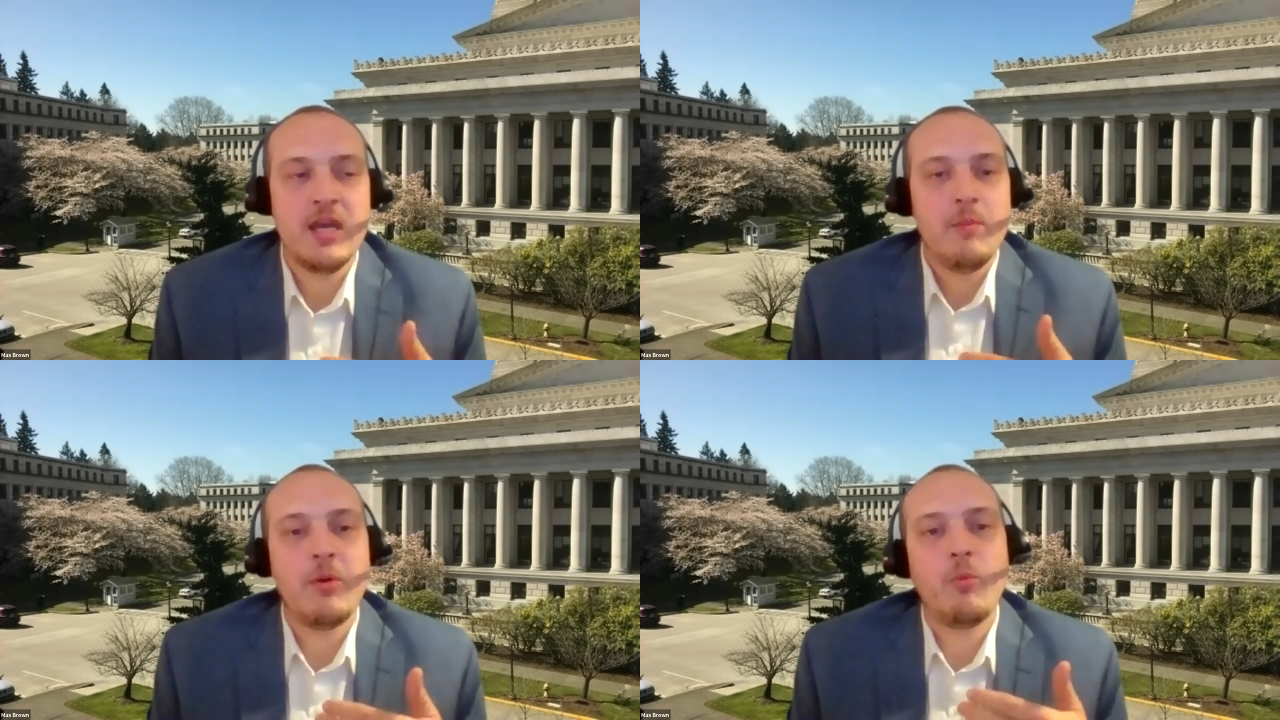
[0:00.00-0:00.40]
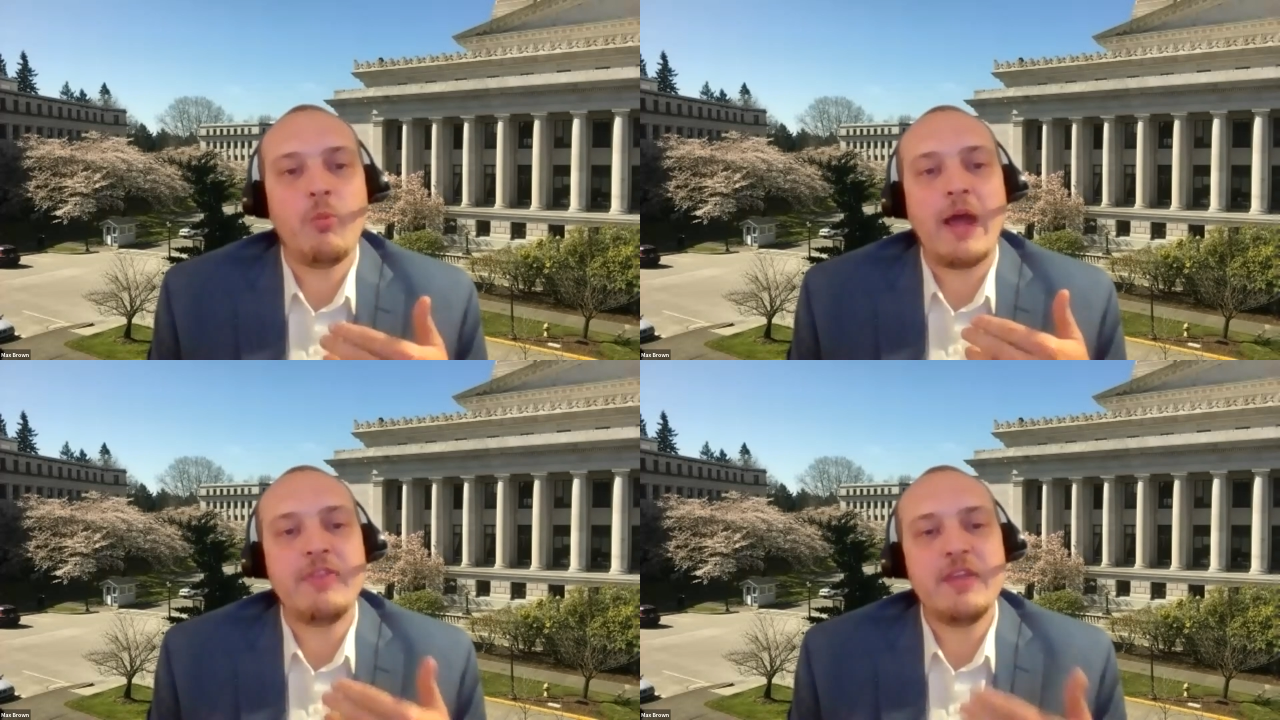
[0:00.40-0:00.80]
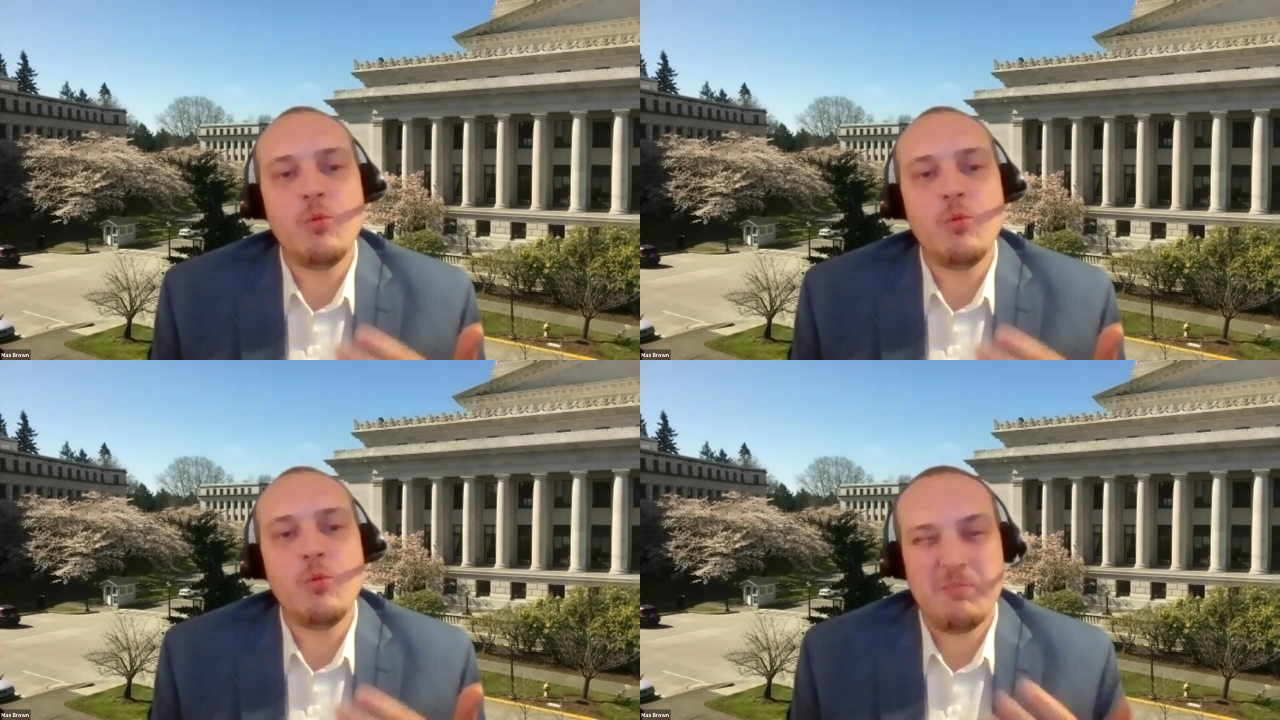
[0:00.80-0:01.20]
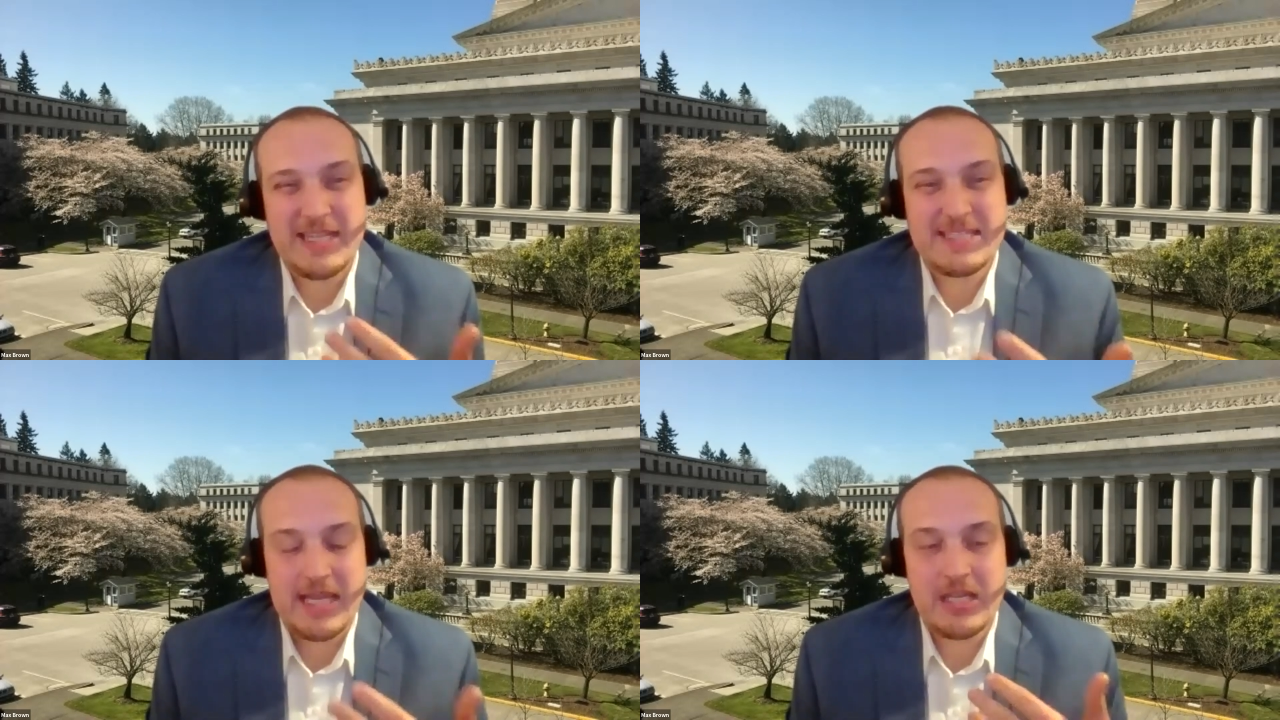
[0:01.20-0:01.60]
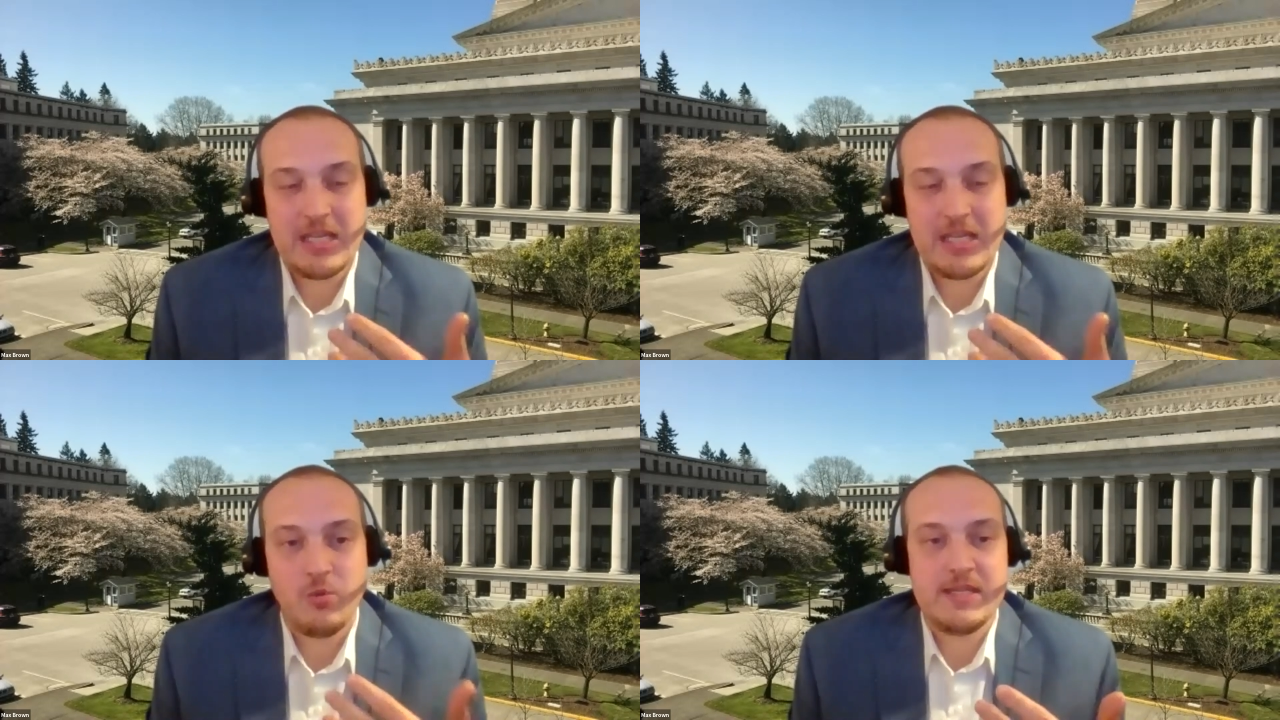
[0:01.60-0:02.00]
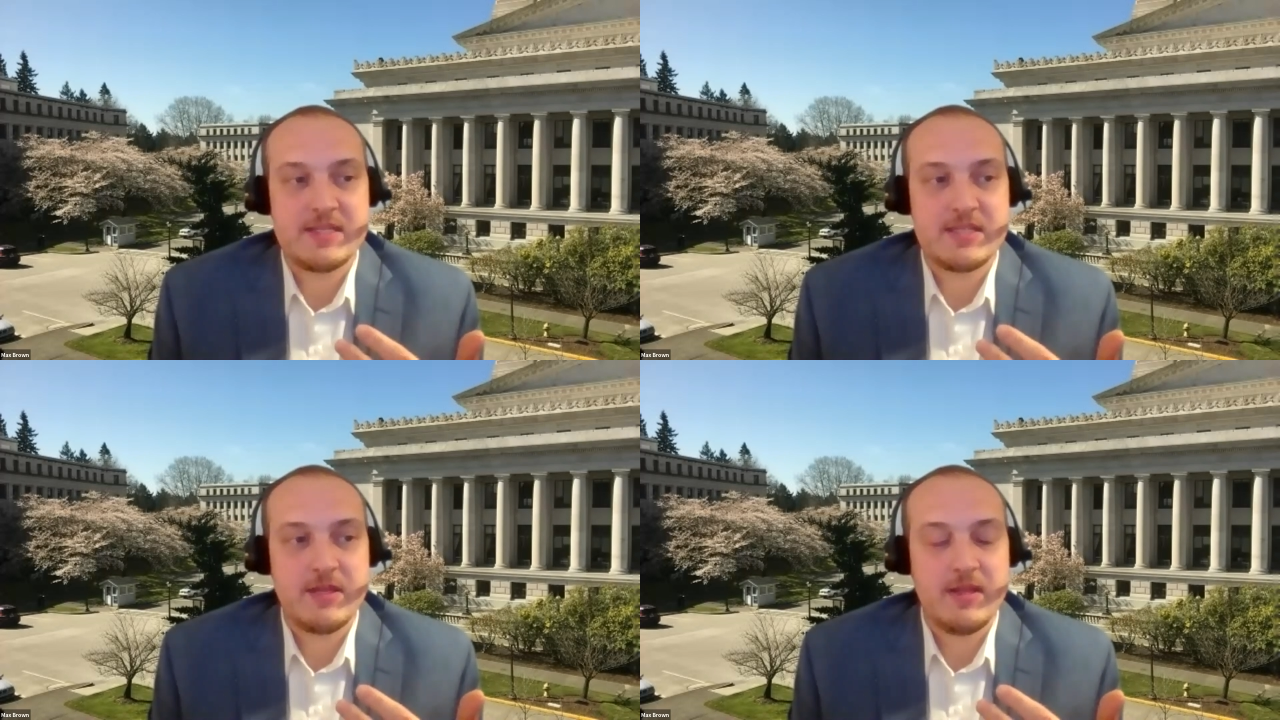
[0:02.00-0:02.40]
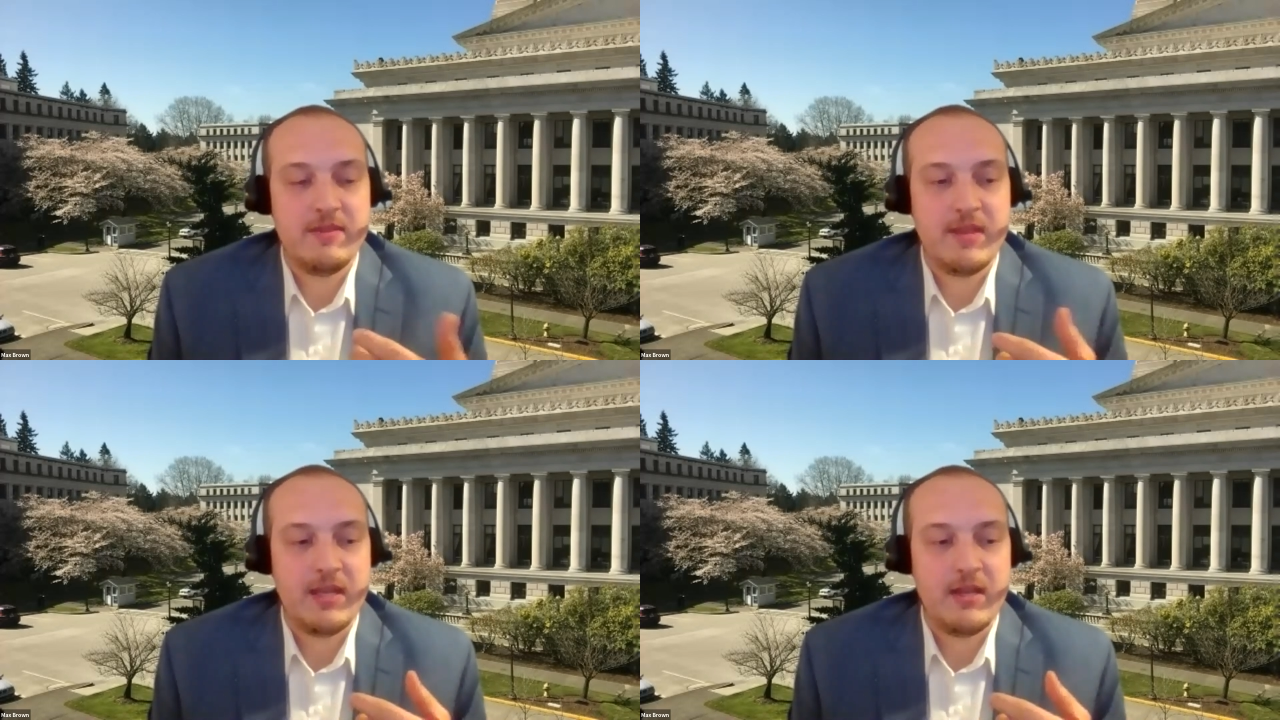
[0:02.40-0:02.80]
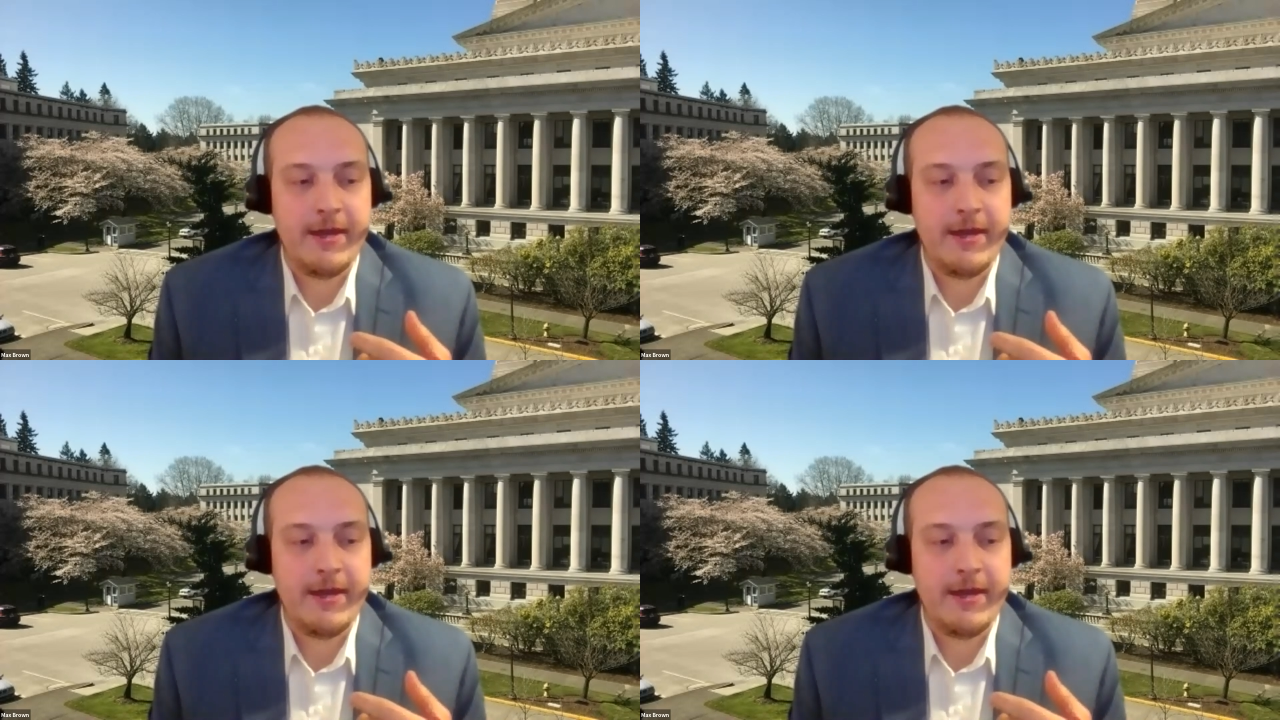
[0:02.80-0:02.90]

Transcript: but I think one of the big takeaways that